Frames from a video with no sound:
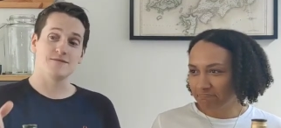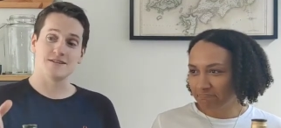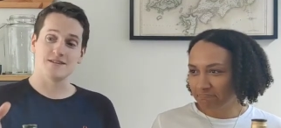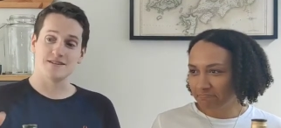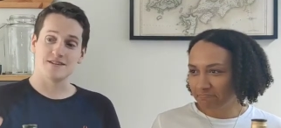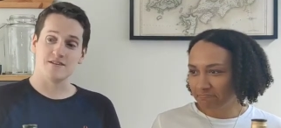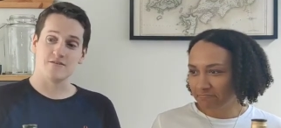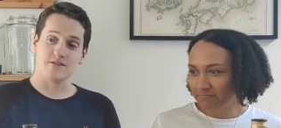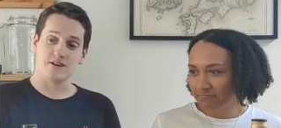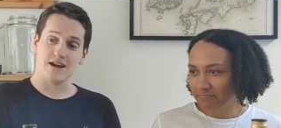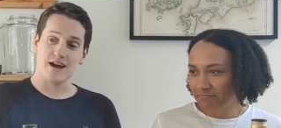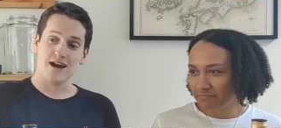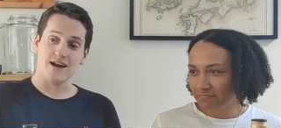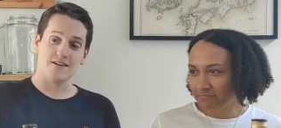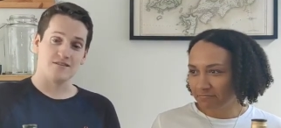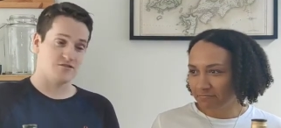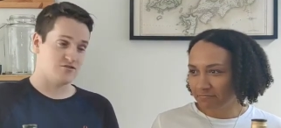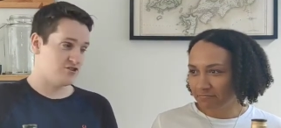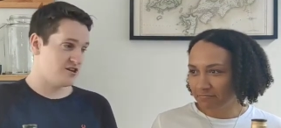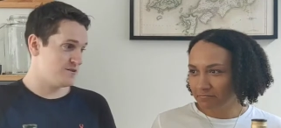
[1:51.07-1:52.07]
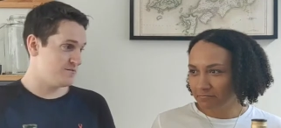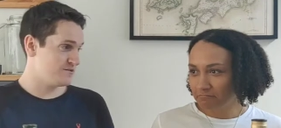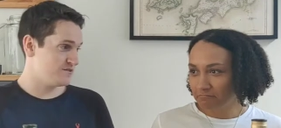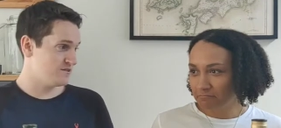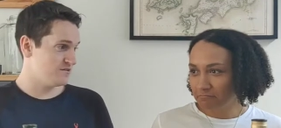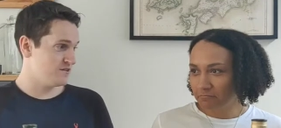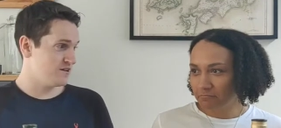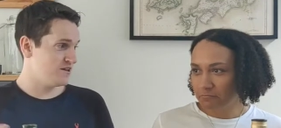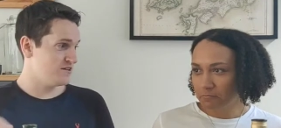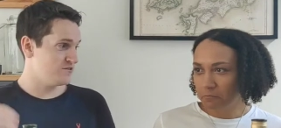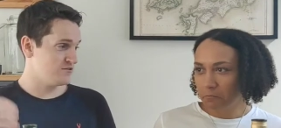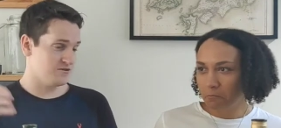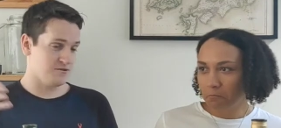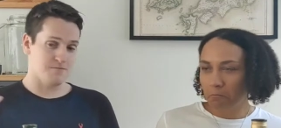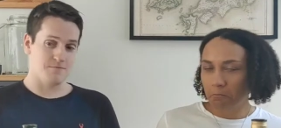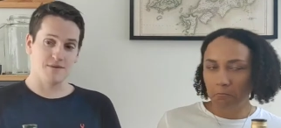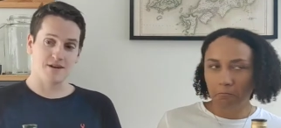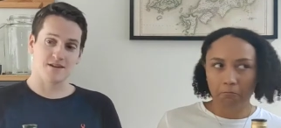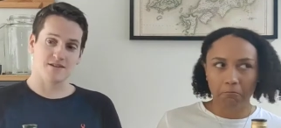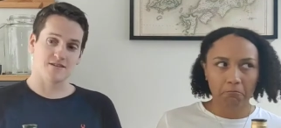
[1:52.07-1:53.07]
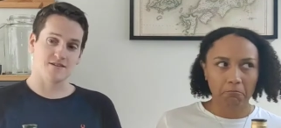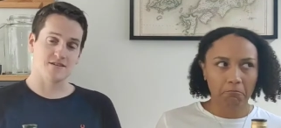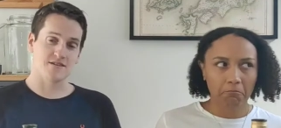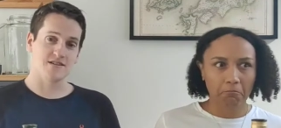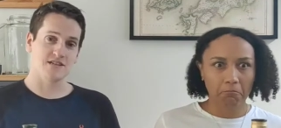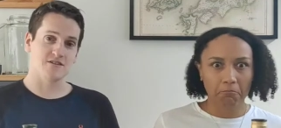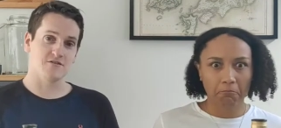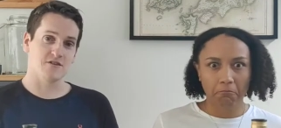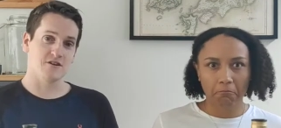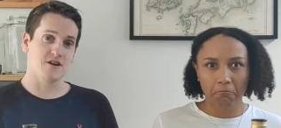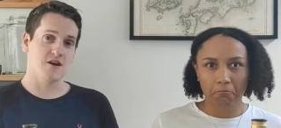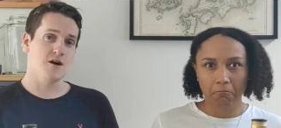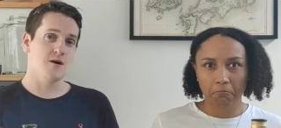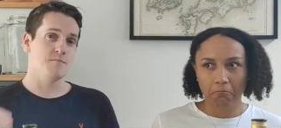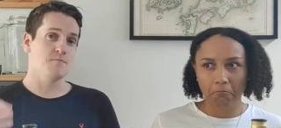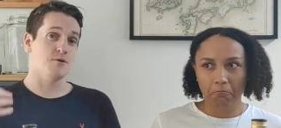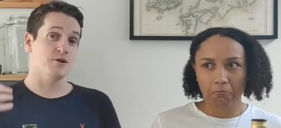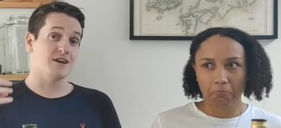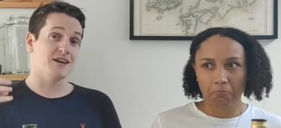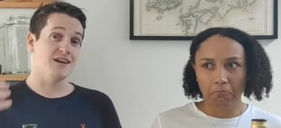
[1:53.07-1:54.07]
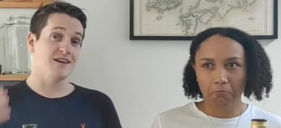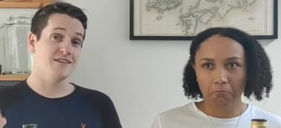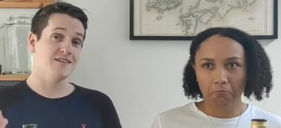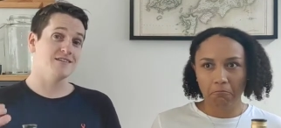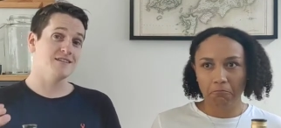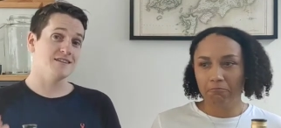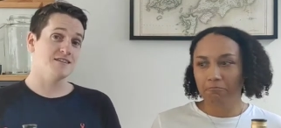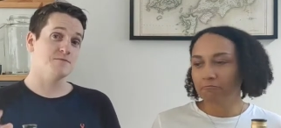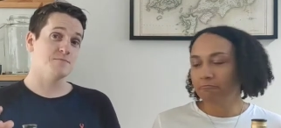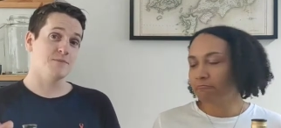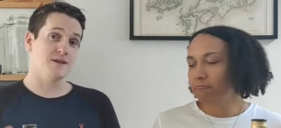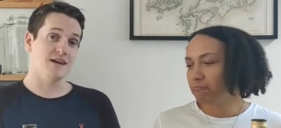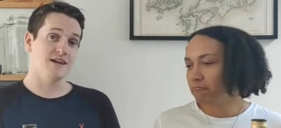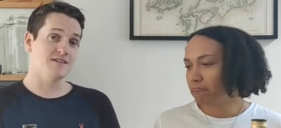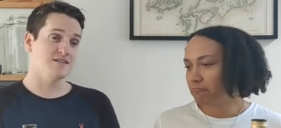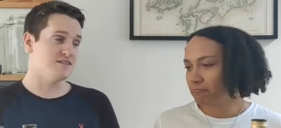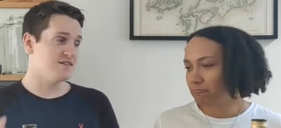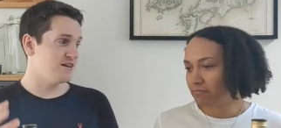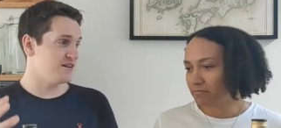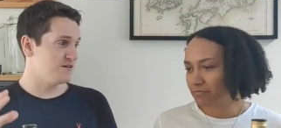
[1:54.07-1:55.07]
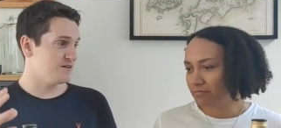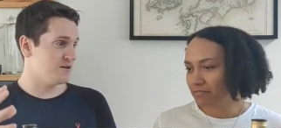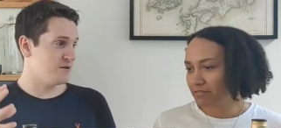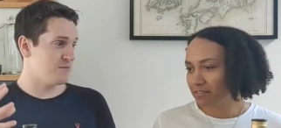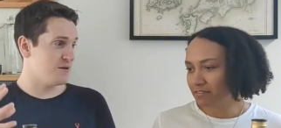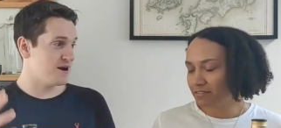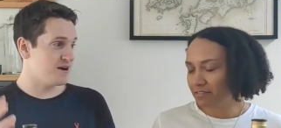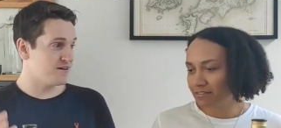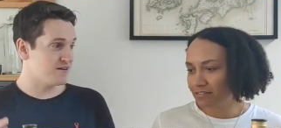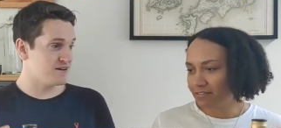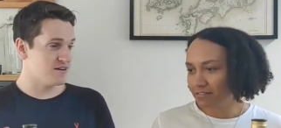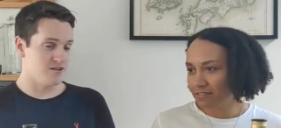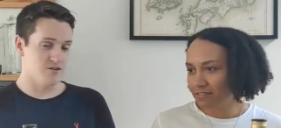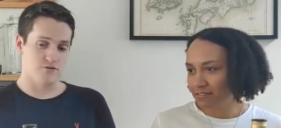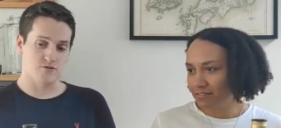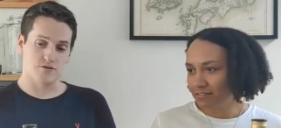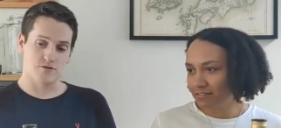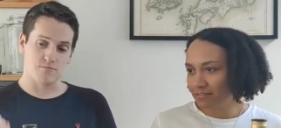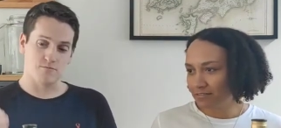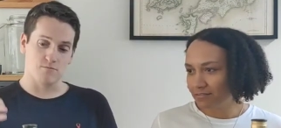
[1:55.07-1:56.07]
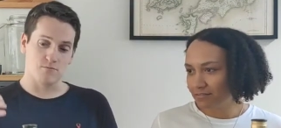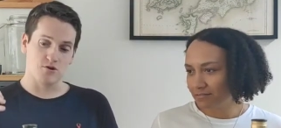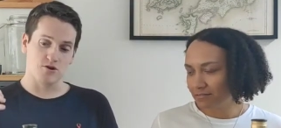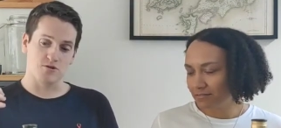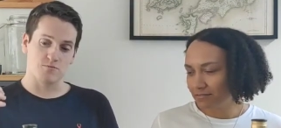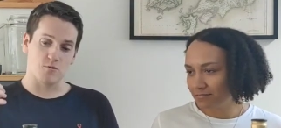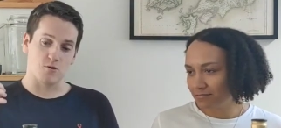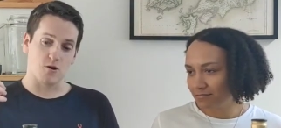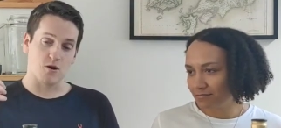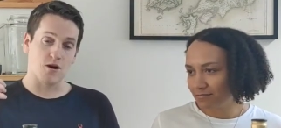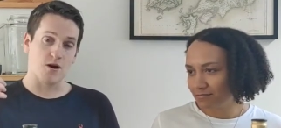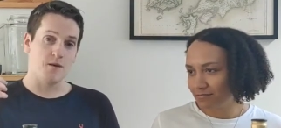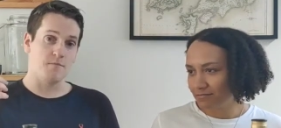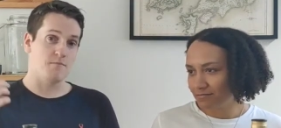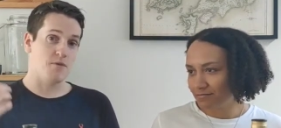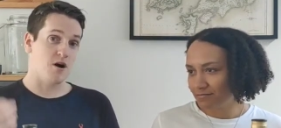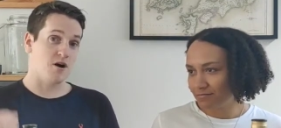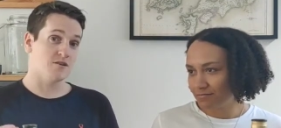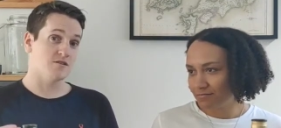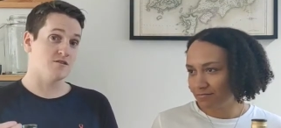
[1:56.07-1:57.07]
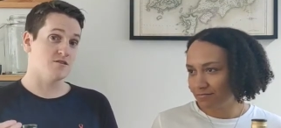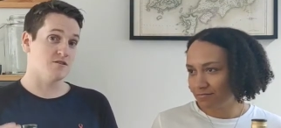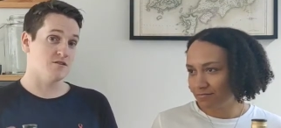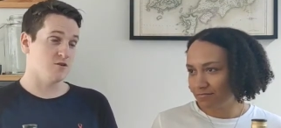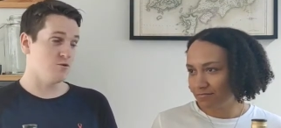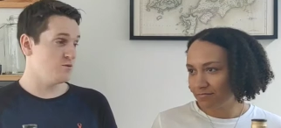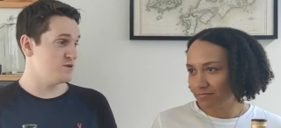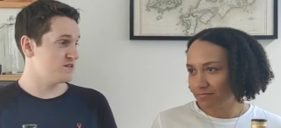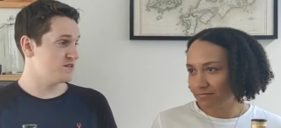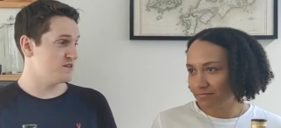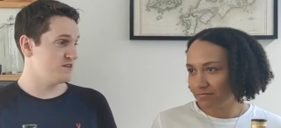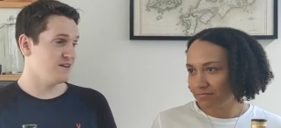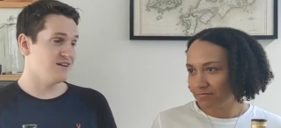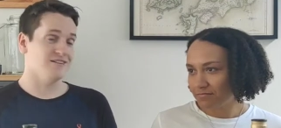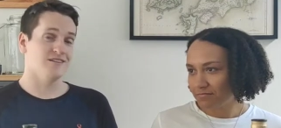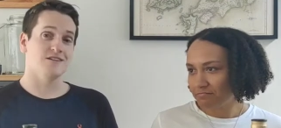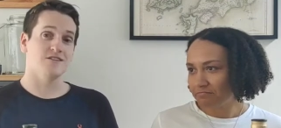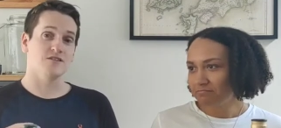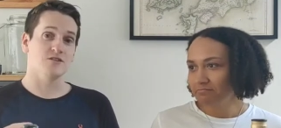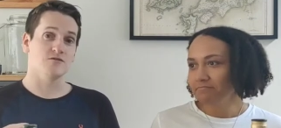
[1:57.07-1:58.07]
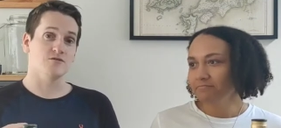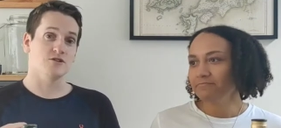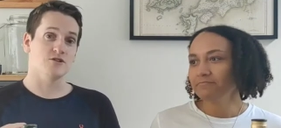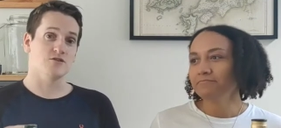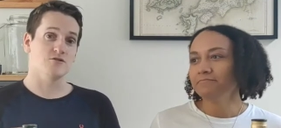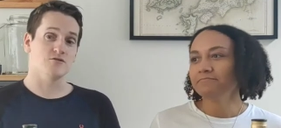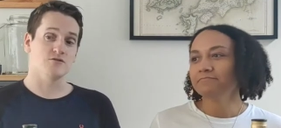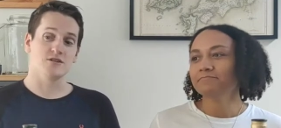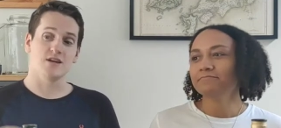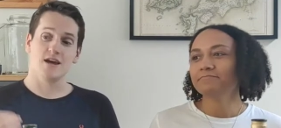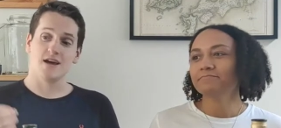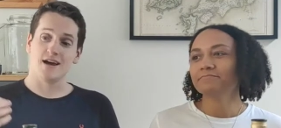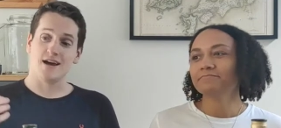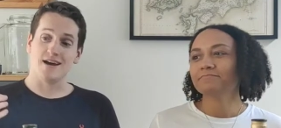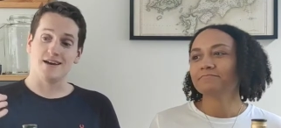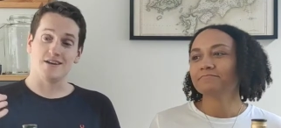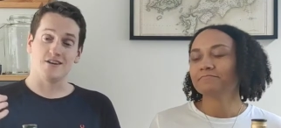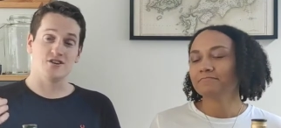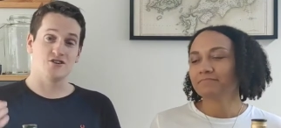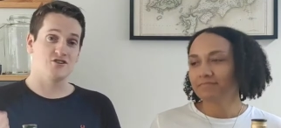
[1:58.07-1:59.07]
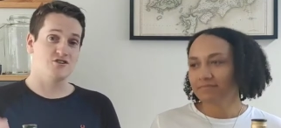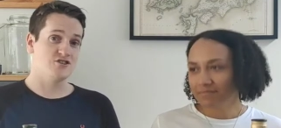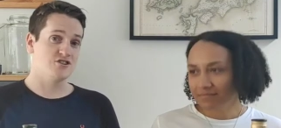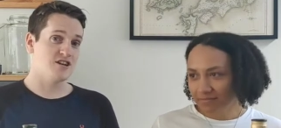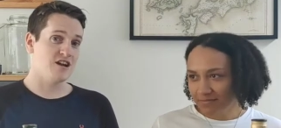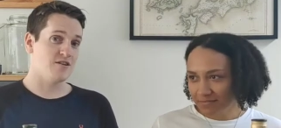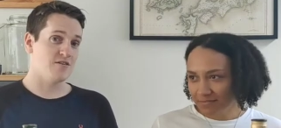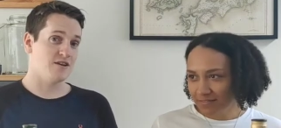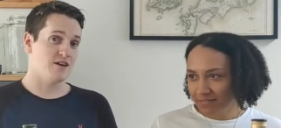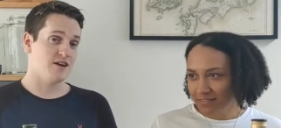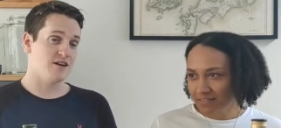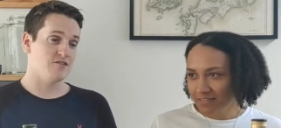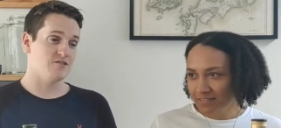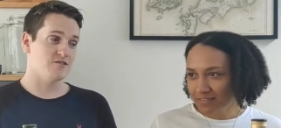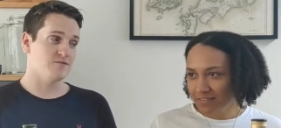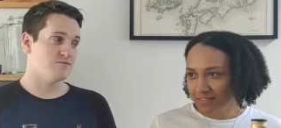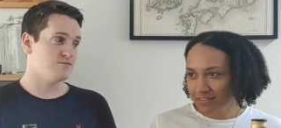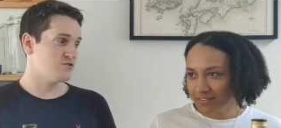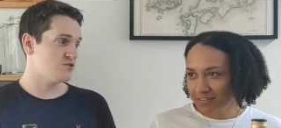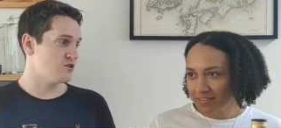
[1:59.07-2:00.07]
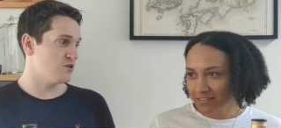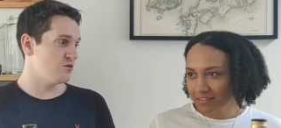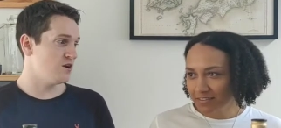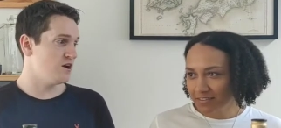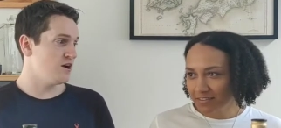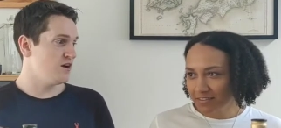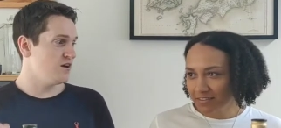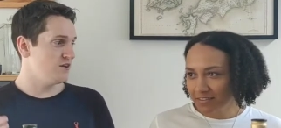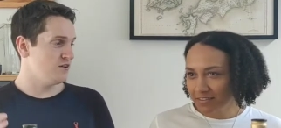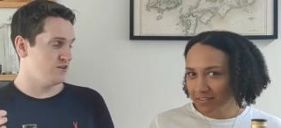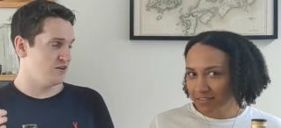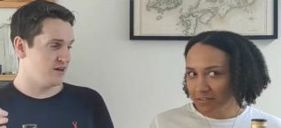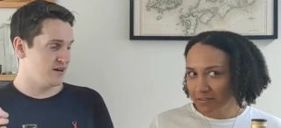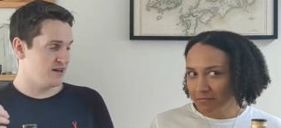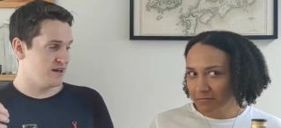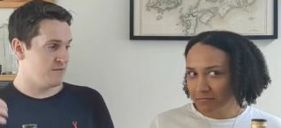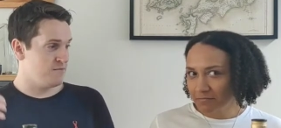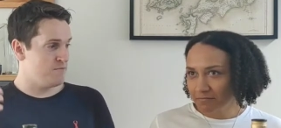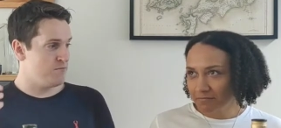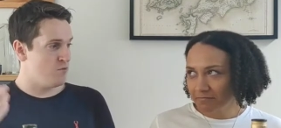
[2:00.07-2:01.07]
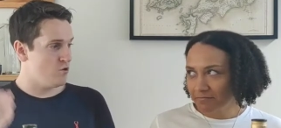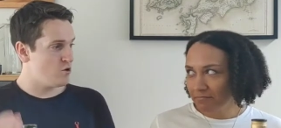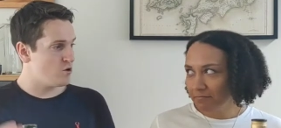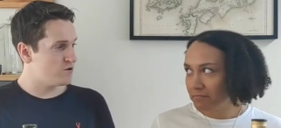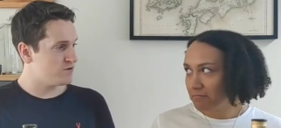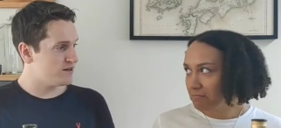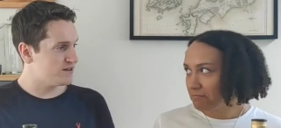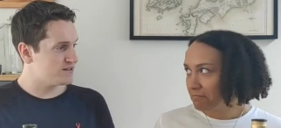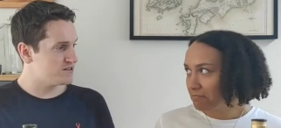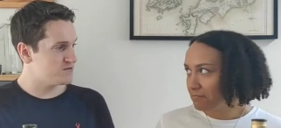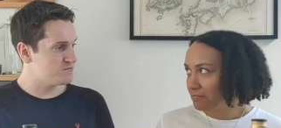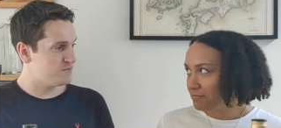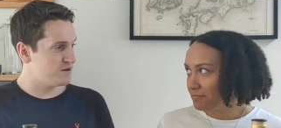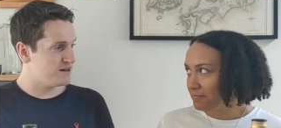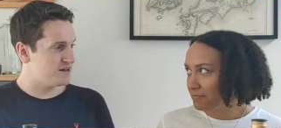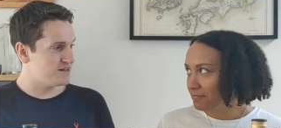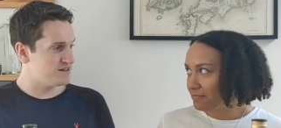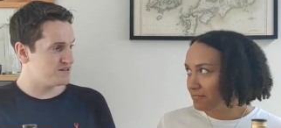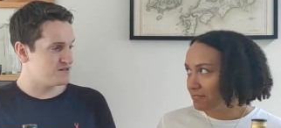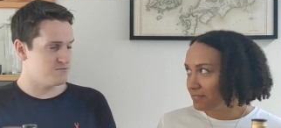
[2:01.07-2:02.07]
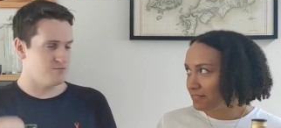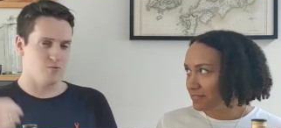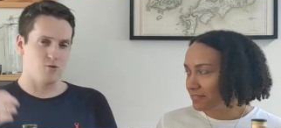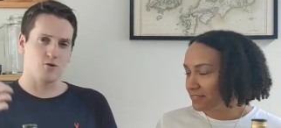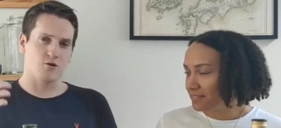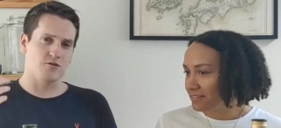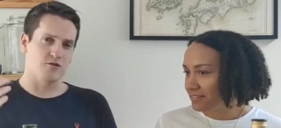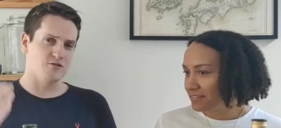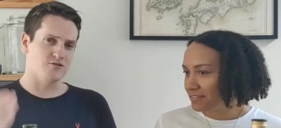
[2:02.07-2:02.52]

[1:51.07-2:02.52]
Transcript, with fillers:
Speaker 1: distillery as Jameson, so the Midleton distillery. But in this blend, they apparently use much more pot still whiskey, and they don't use any cherry aging. So you can get more of that spice, more of